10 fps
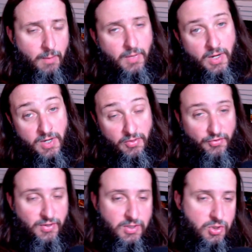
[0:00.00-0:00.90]
Another
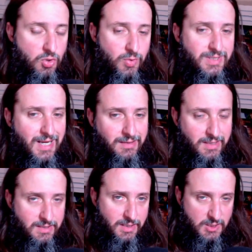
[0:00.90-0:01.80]
thing too is that
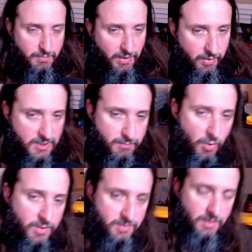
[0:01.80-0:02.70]
these experience
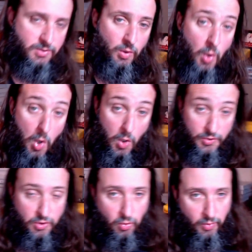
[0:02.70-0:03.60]
bonuses are
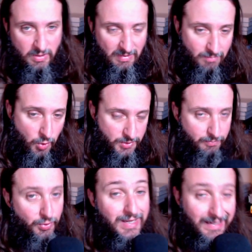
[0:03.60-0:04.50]
also going to be
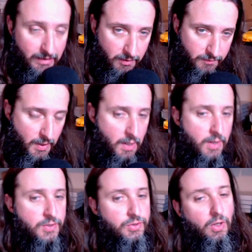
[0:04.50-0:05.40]
multiplicative.
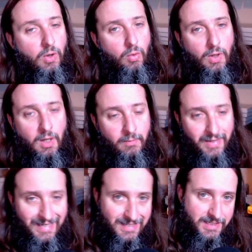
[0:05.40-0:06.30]
So
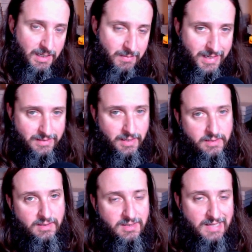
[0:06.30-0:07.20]
it is going to make
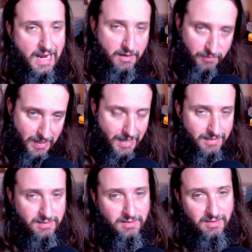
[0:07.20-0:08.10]
sense to stack
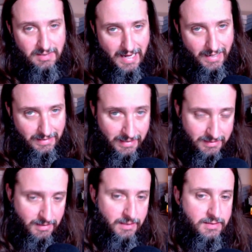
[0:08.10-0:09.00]
flasks, to stack
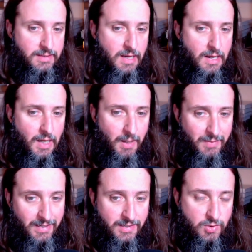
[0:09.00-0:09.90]
incense,
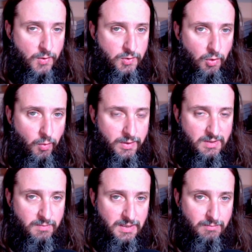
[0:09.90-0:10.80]
and it's also going
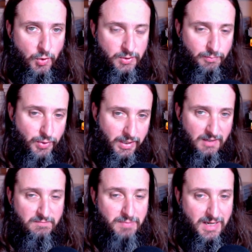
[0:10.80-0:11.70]
to be
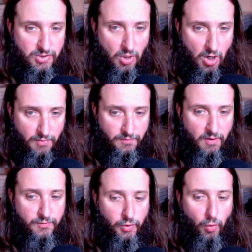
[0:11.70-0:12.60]
multiplicative based off
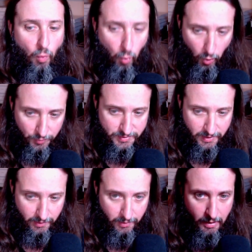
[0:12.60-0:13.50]
of your world tier.